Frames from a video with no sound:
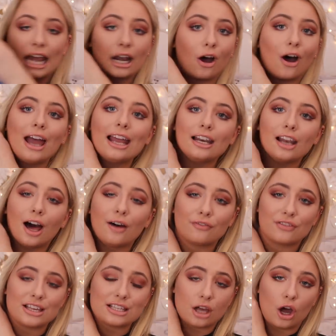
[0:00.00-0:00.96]
And I
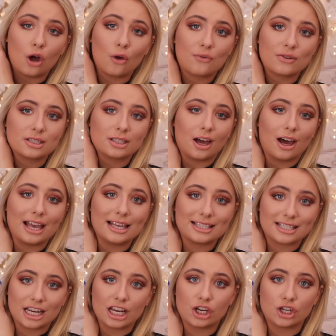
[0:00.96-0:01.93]
love these
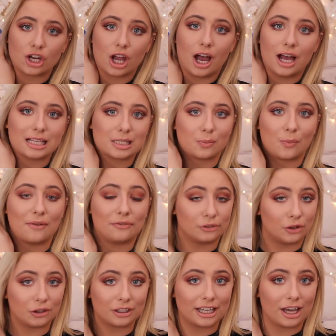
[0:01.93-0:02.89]
oversized t-shirts with
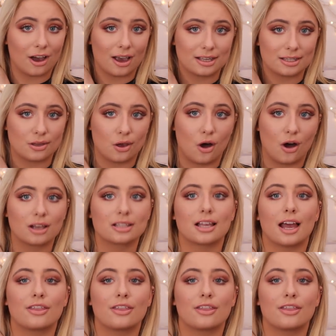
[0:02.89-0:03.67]
long knee high socks.